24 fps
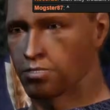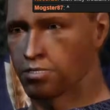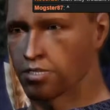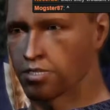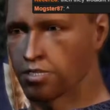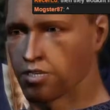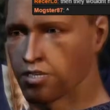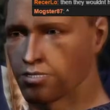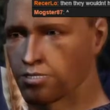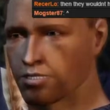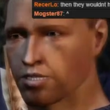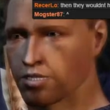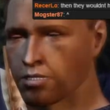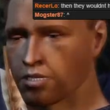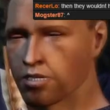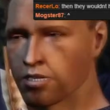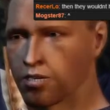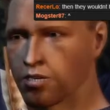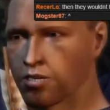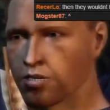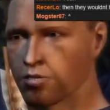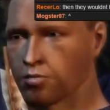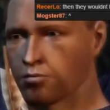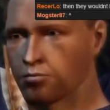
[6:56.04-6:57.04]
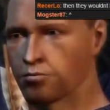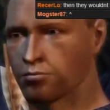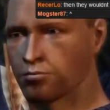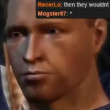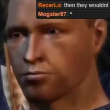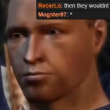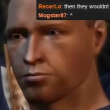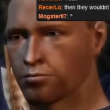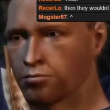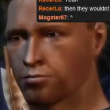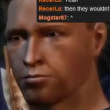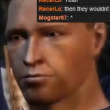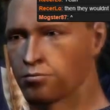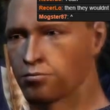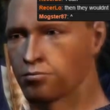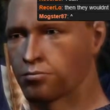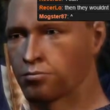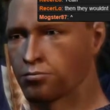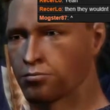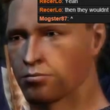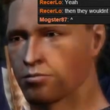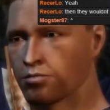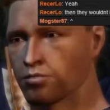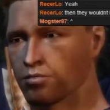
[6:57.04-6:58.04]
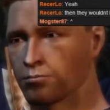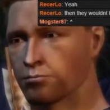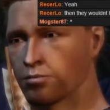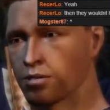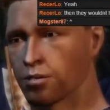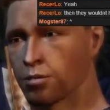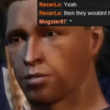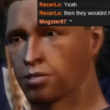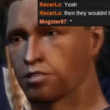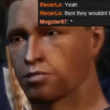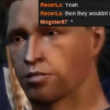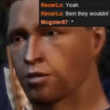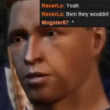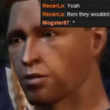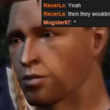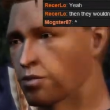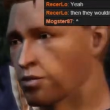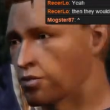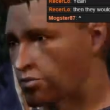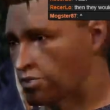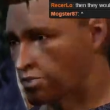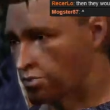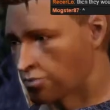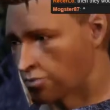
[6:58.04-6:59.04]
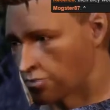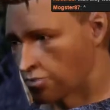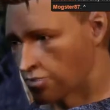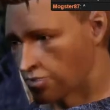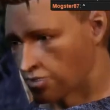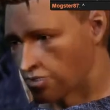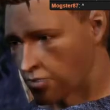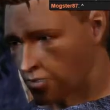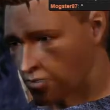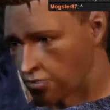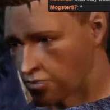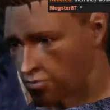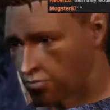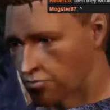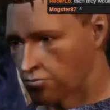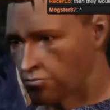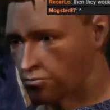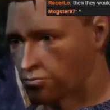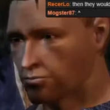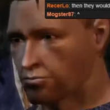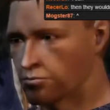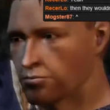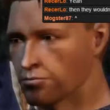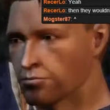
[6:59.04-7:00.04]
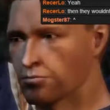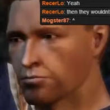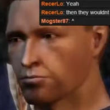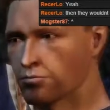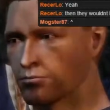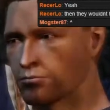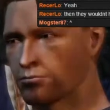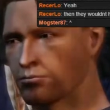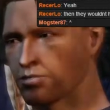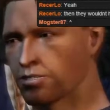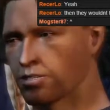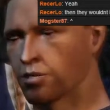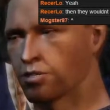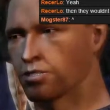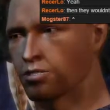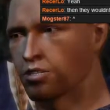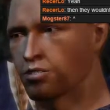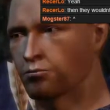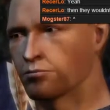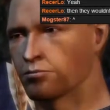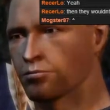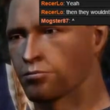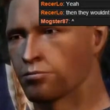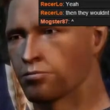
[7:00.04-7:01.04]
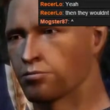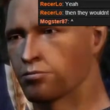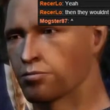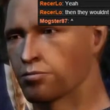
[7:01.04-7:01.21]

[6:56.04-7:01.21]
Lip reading: Tell me about the Grey Wardens, JK. About the Grey Wardens, anyhow. Fair enough.